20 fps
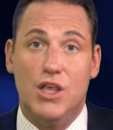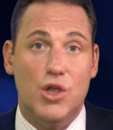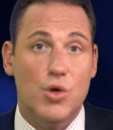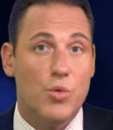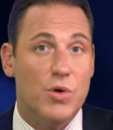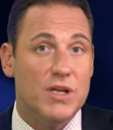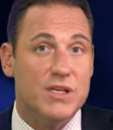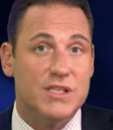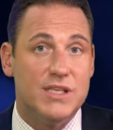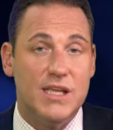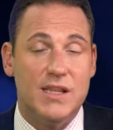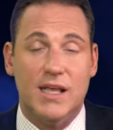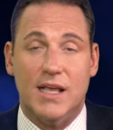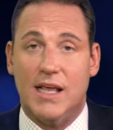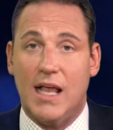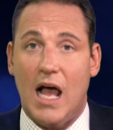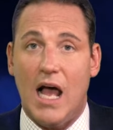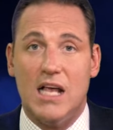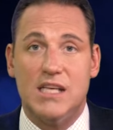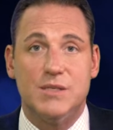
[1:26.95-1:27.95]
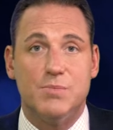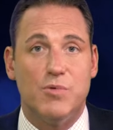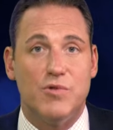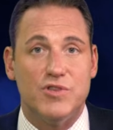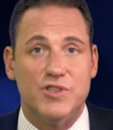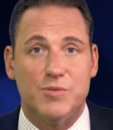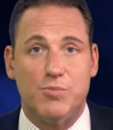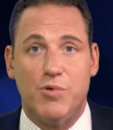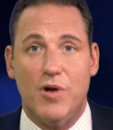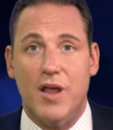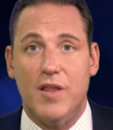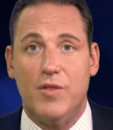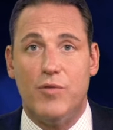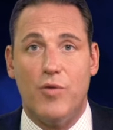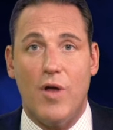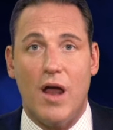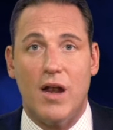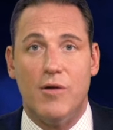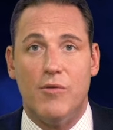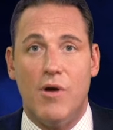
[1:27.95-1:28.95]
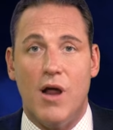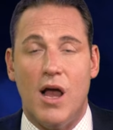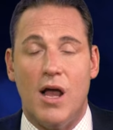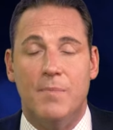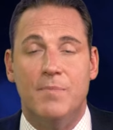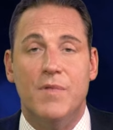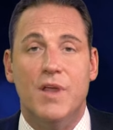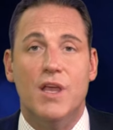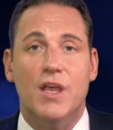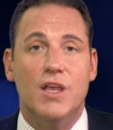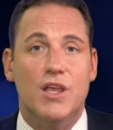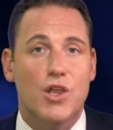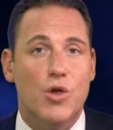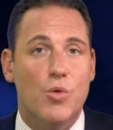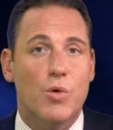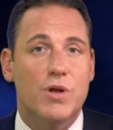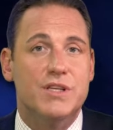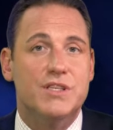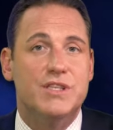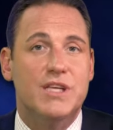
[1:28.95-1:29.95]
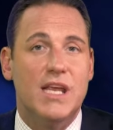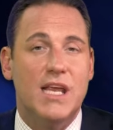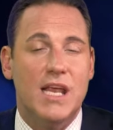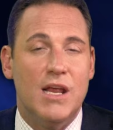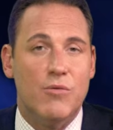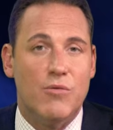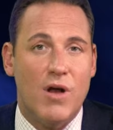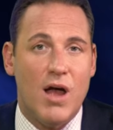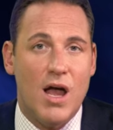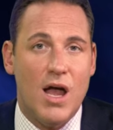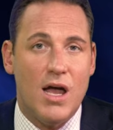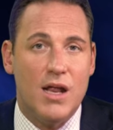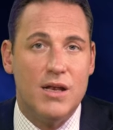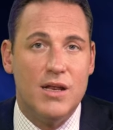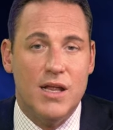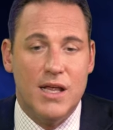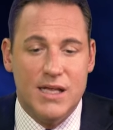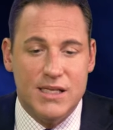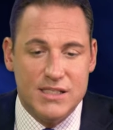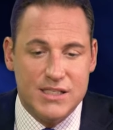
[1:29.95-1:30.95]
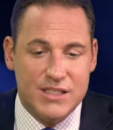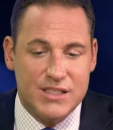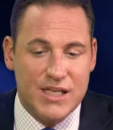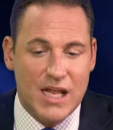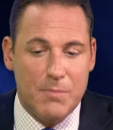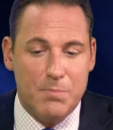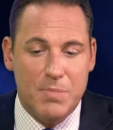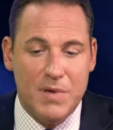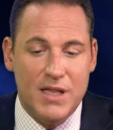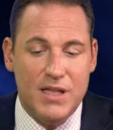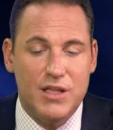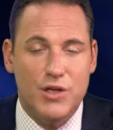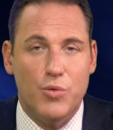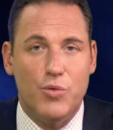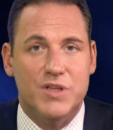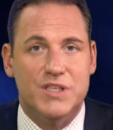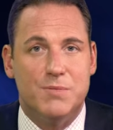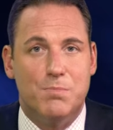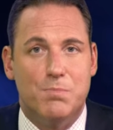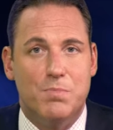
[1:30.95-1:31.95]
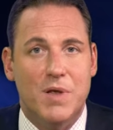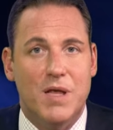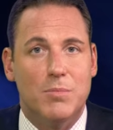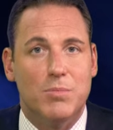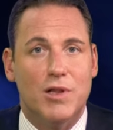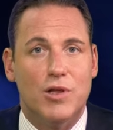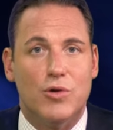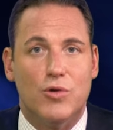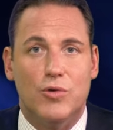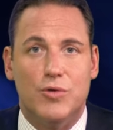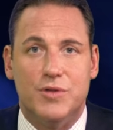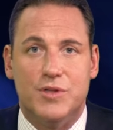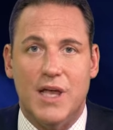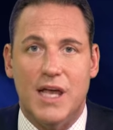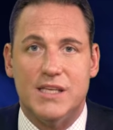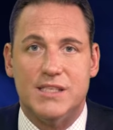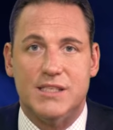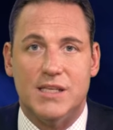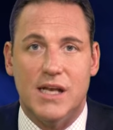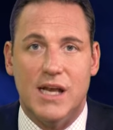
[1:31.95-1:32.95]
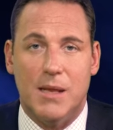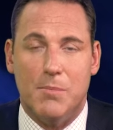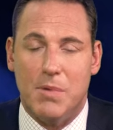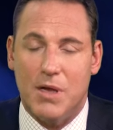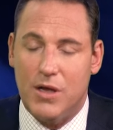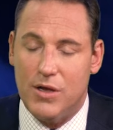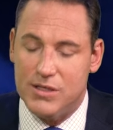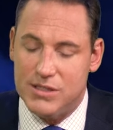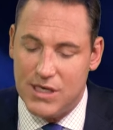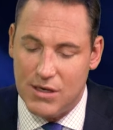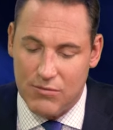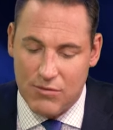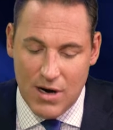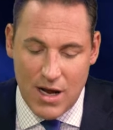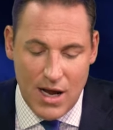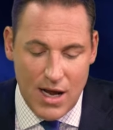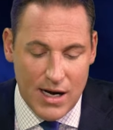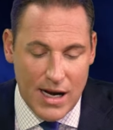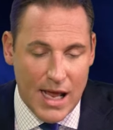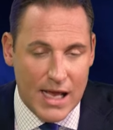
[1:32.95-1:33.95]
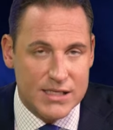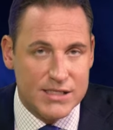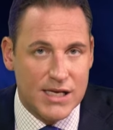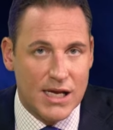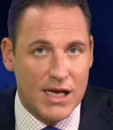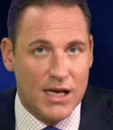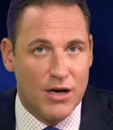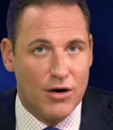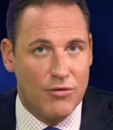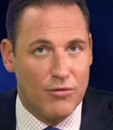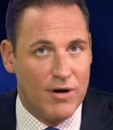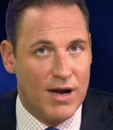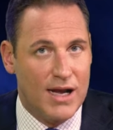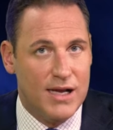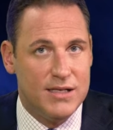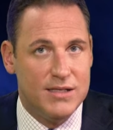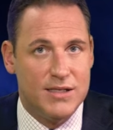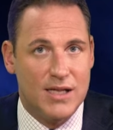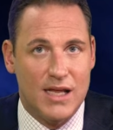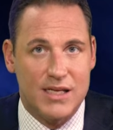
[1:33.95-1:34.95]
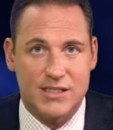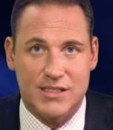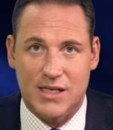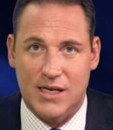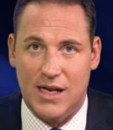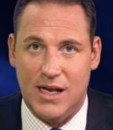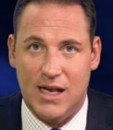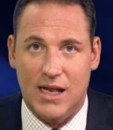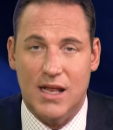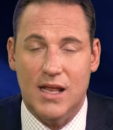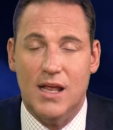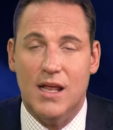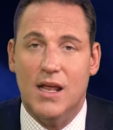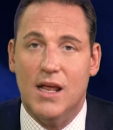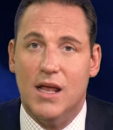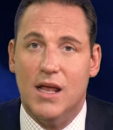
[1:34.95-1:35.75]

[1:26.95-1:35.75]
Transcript: you want to see the gospel spread throughout Iran. You want to see Iran step into its biblical destiny because Iran has a great destiny.